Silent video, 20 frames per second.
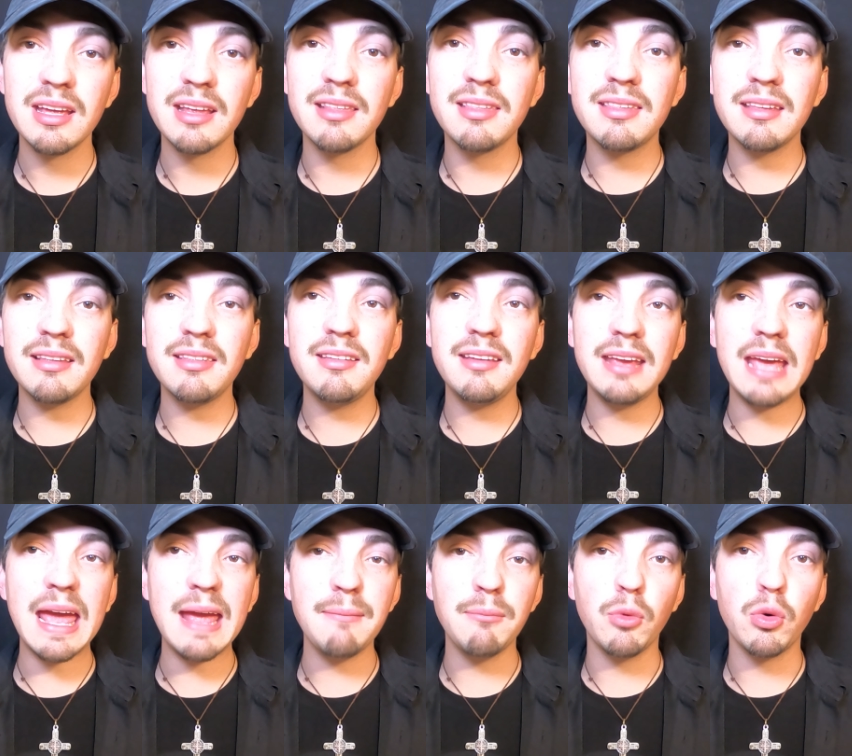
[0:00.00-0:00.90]

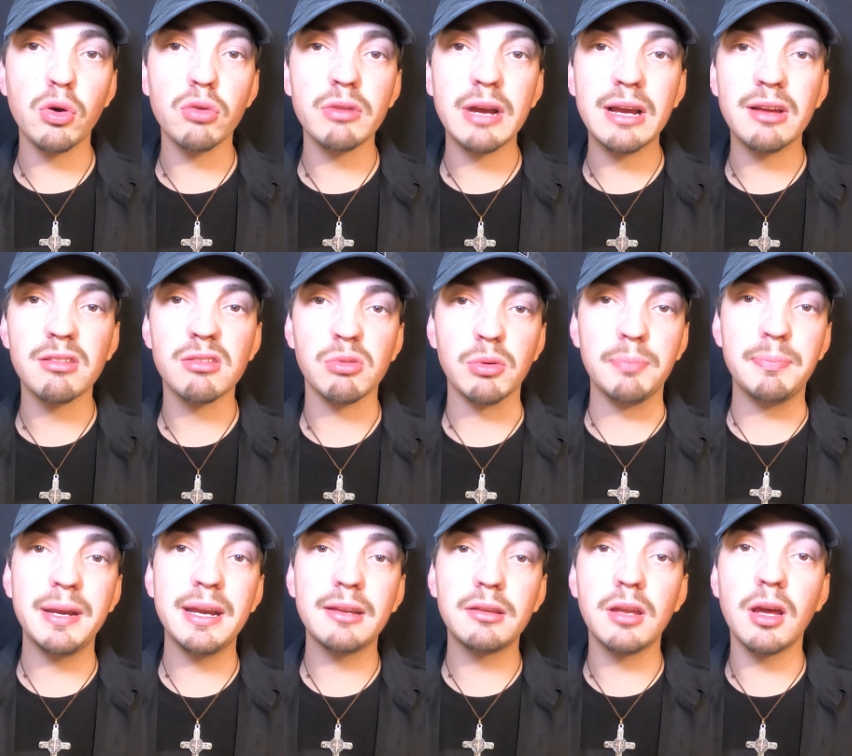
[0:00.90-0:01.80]
68 more rounds were
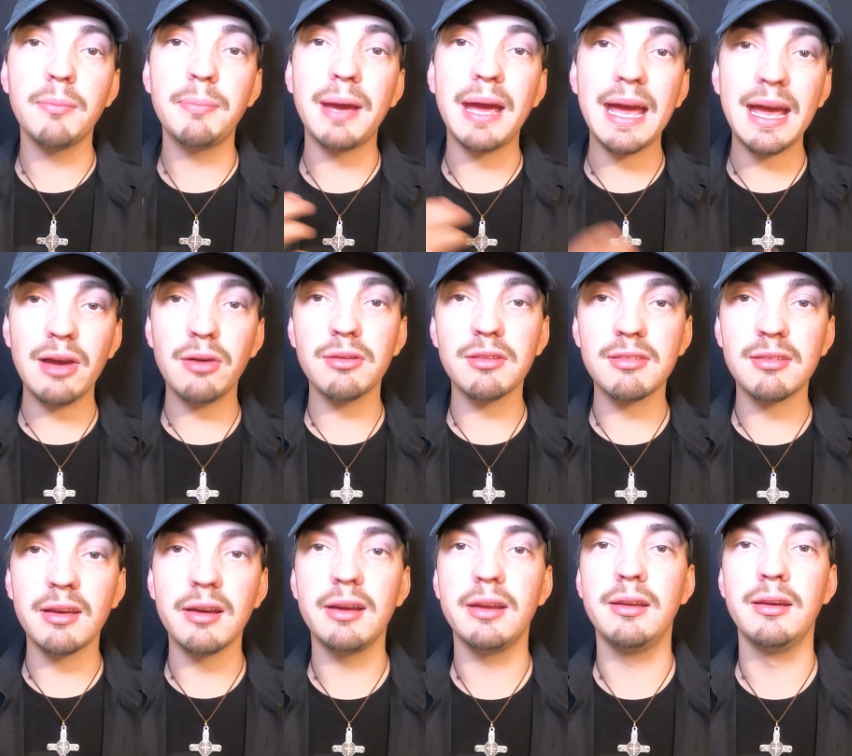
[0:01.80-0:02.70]
picked up
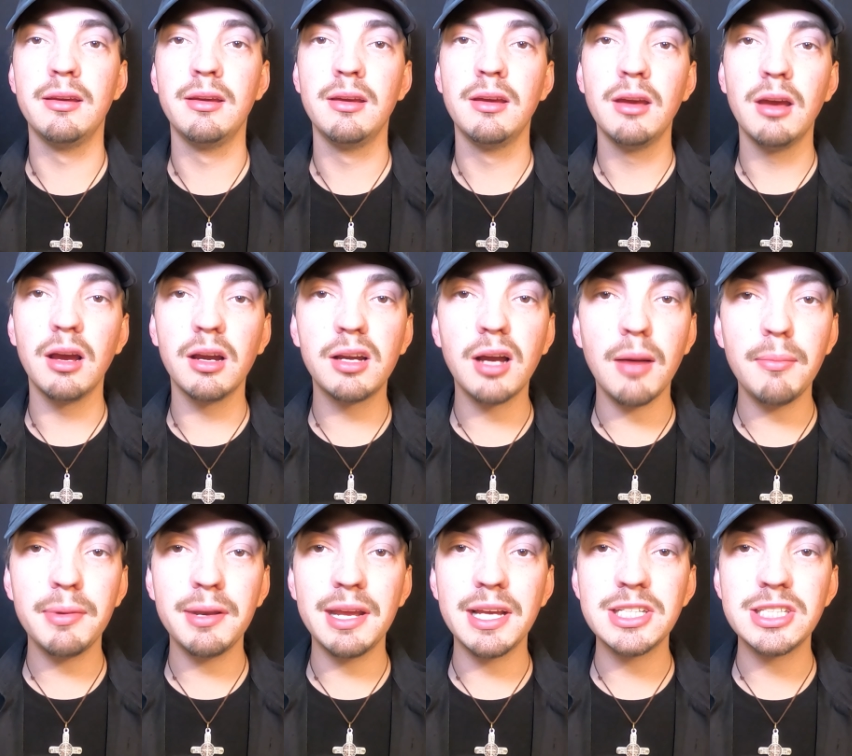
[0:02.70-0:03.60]
outside, a
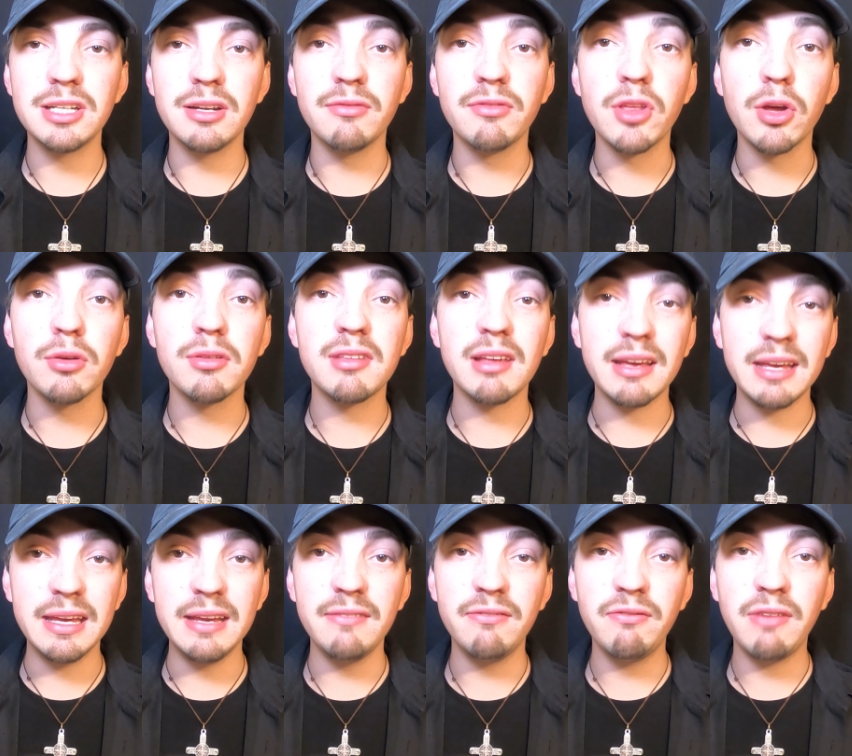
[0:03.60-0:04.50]
combination of those that
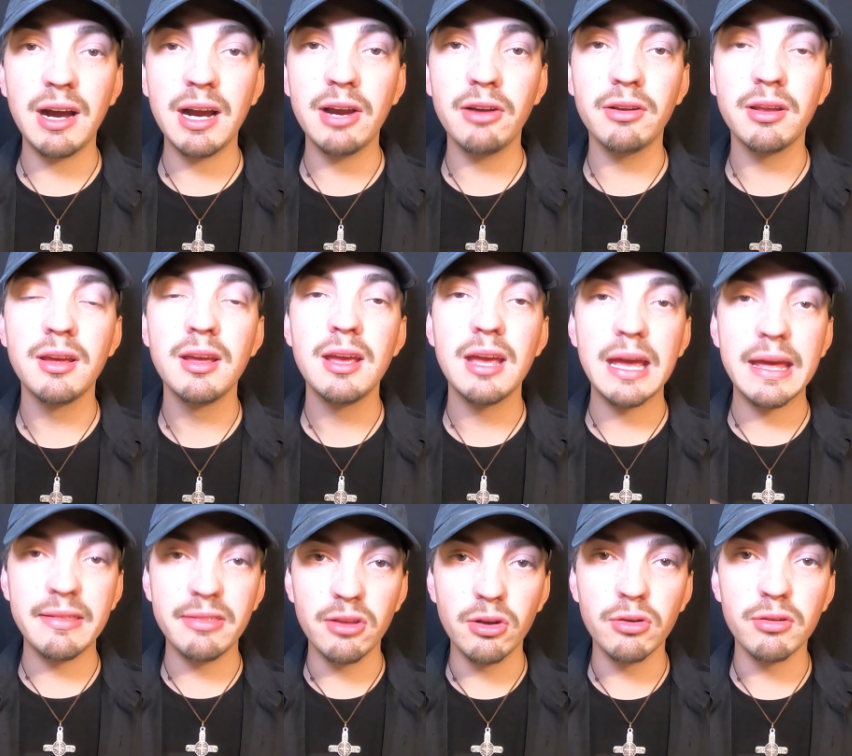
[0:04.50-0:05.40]
he fired
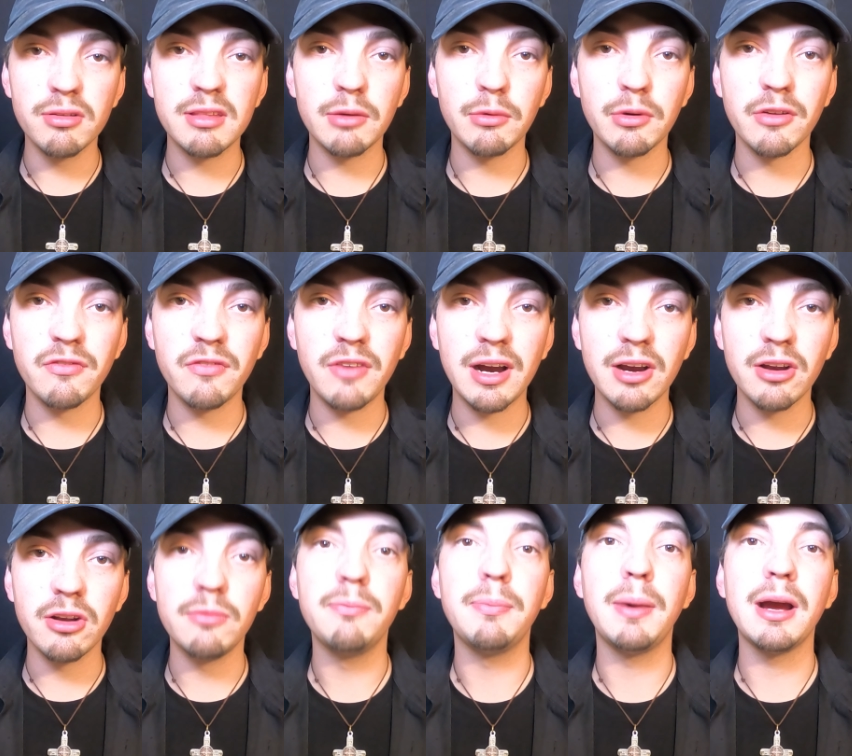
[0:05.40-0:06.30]
and those that were
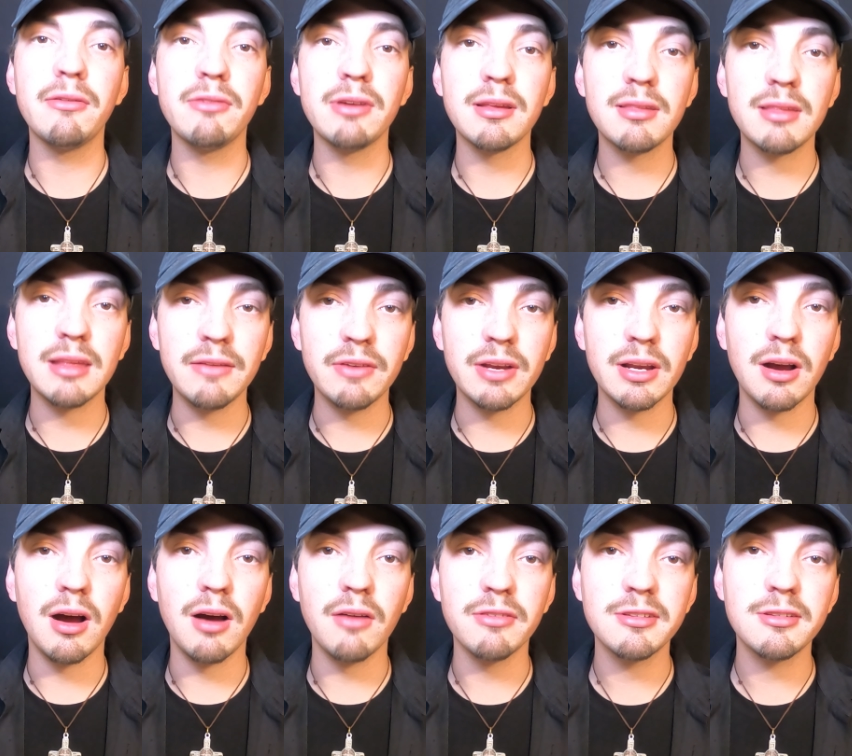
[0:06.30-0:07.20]
fired by receiving
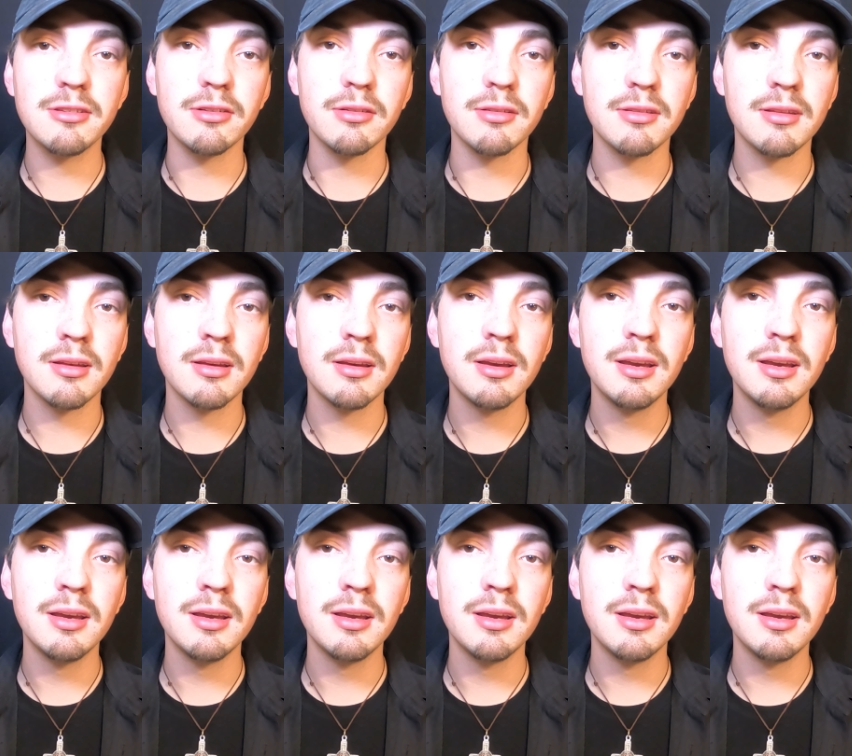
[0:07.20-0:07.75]
officers,